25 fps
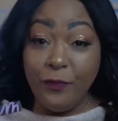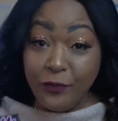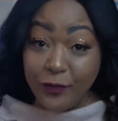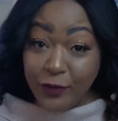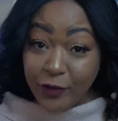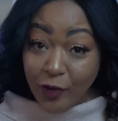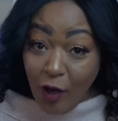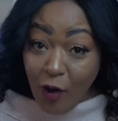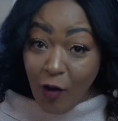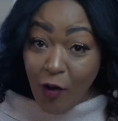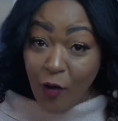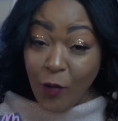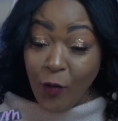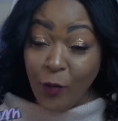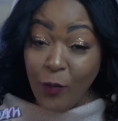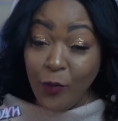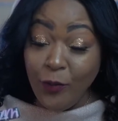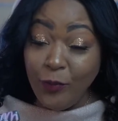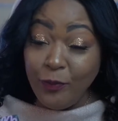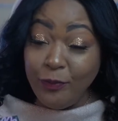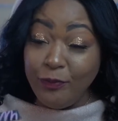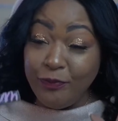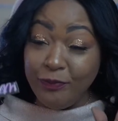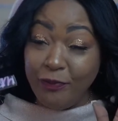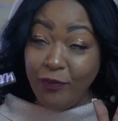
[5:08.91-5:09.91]

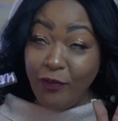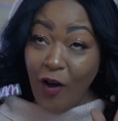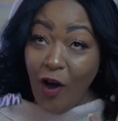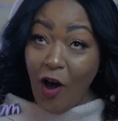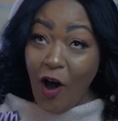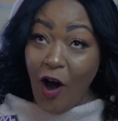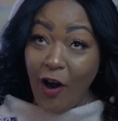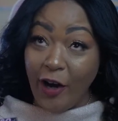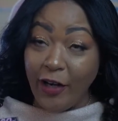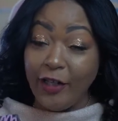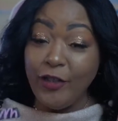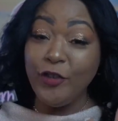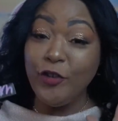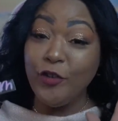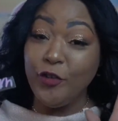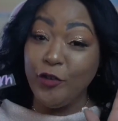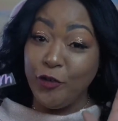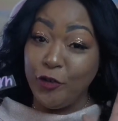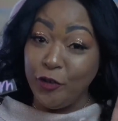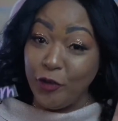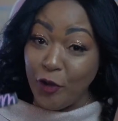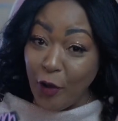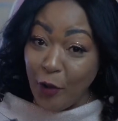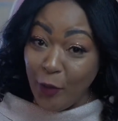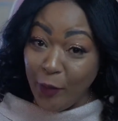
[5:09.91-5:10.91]
So far,
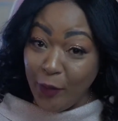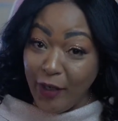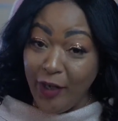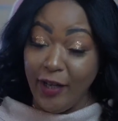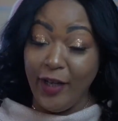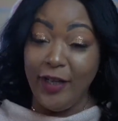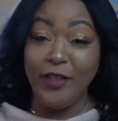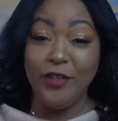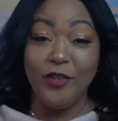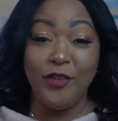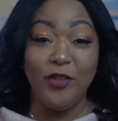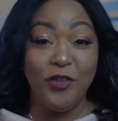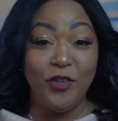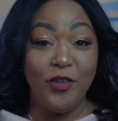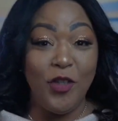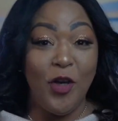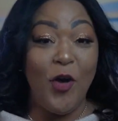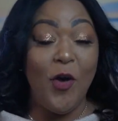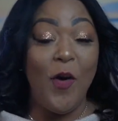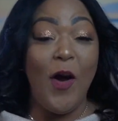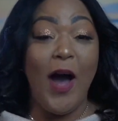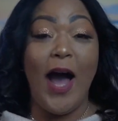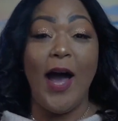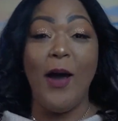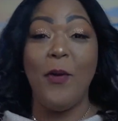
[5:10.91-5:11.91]
so good.
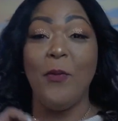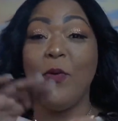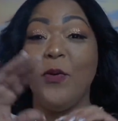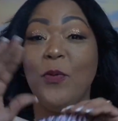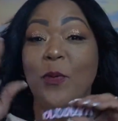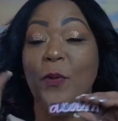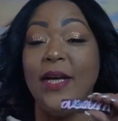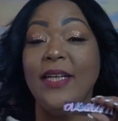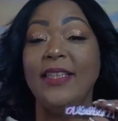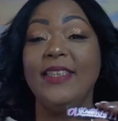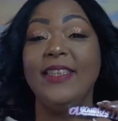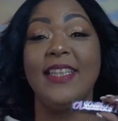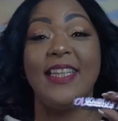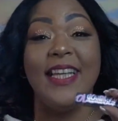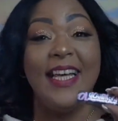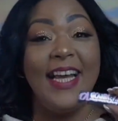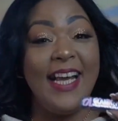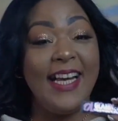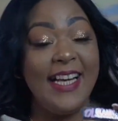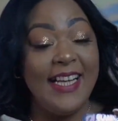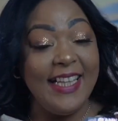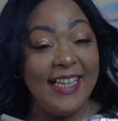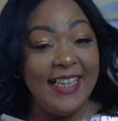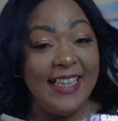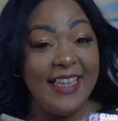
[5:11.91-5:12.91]
So I will wait till the
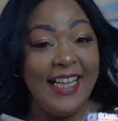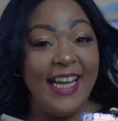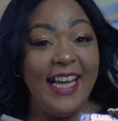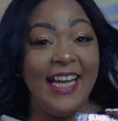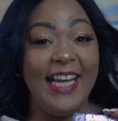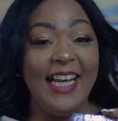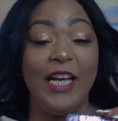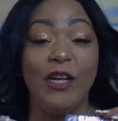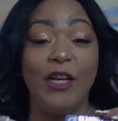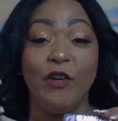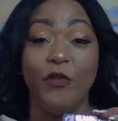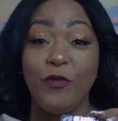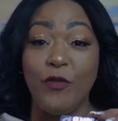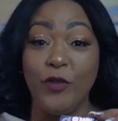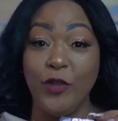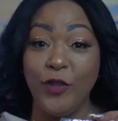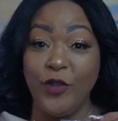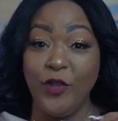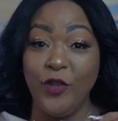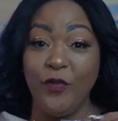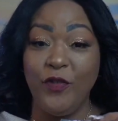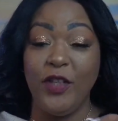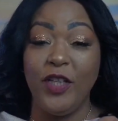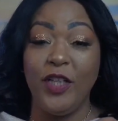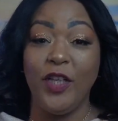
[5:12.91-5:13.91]
end of the day. In a
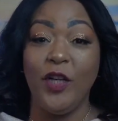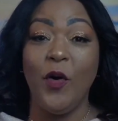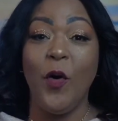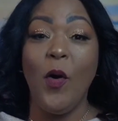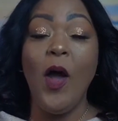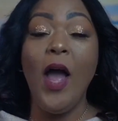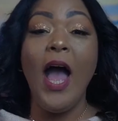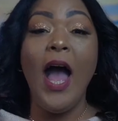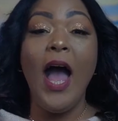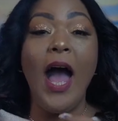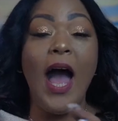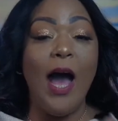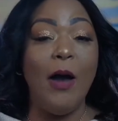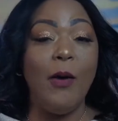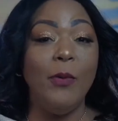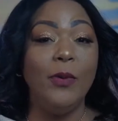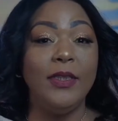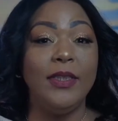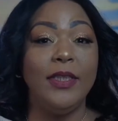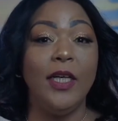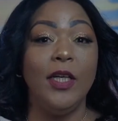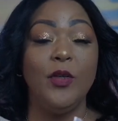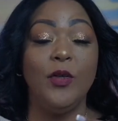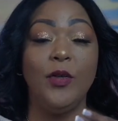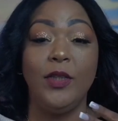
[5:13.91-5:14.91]
future video, I will
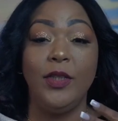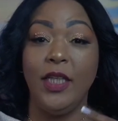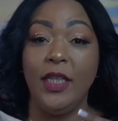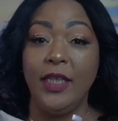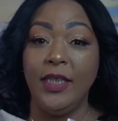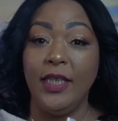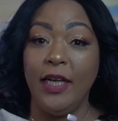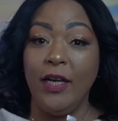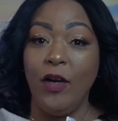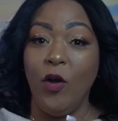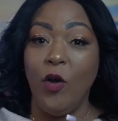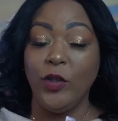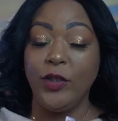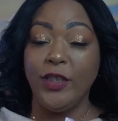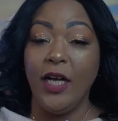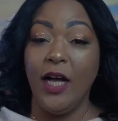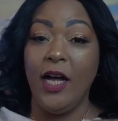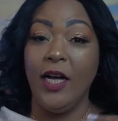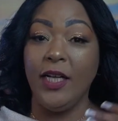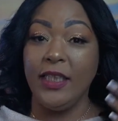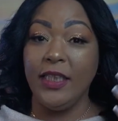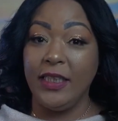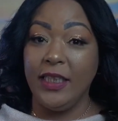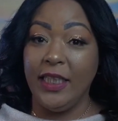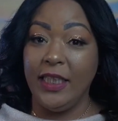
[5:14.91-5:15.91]
tell you, did they hold
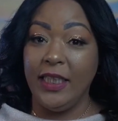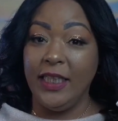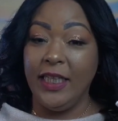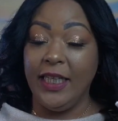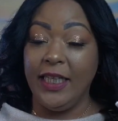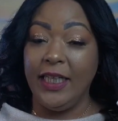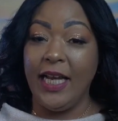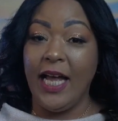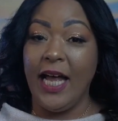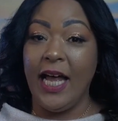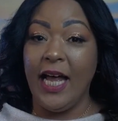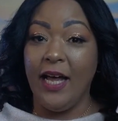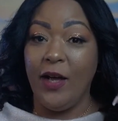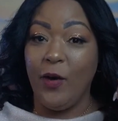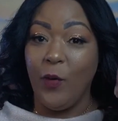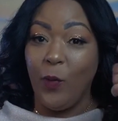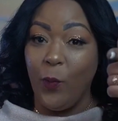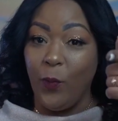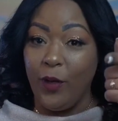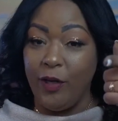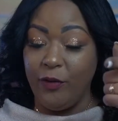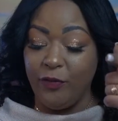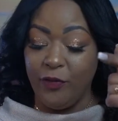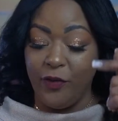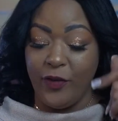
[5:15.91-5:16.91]
on? Did they not?
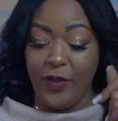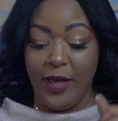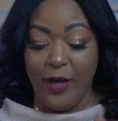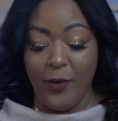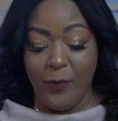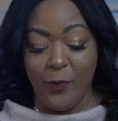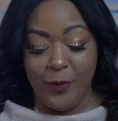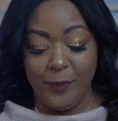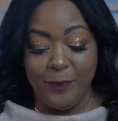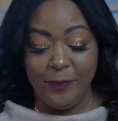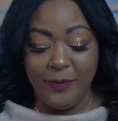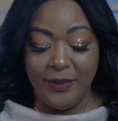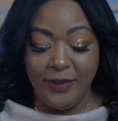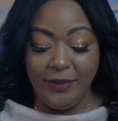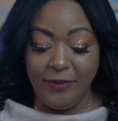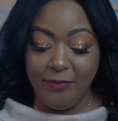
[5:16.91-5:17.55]
Wait for that one.